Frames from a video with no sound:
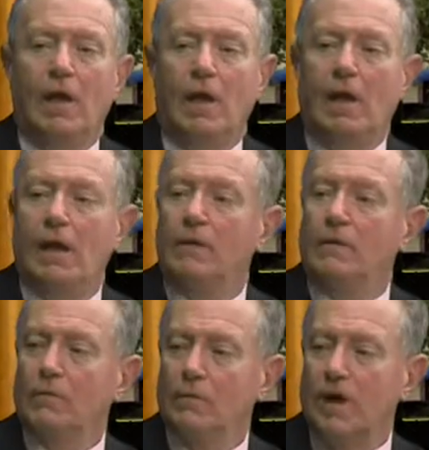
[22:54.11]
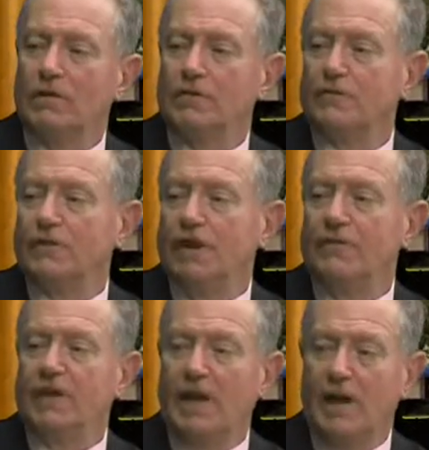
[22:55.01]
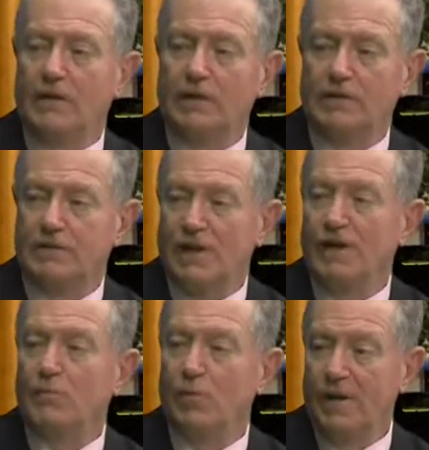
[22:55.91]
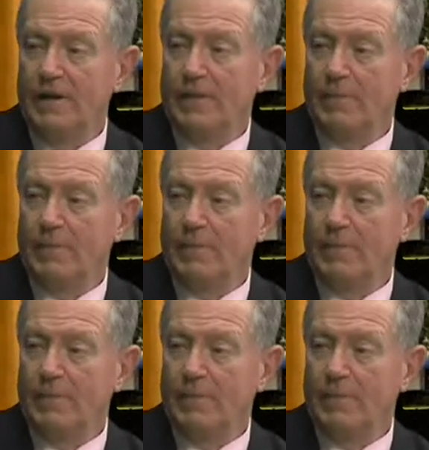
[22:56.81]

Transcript: And we also saved the county and state money.